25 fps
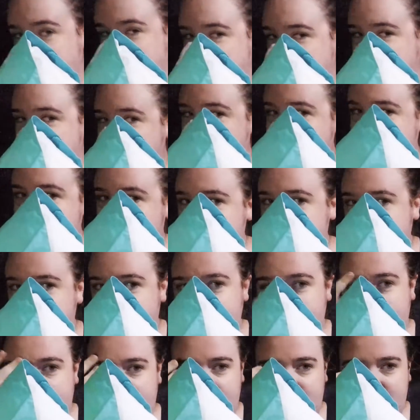shaped to my
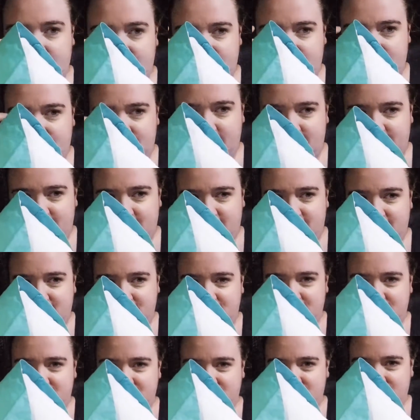in the way that I like
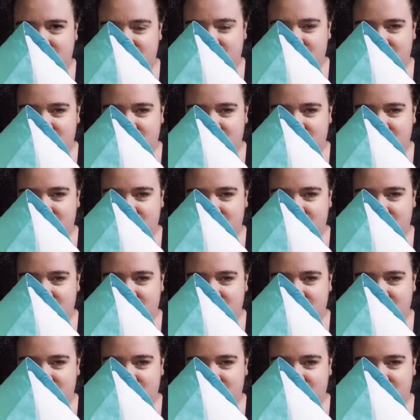them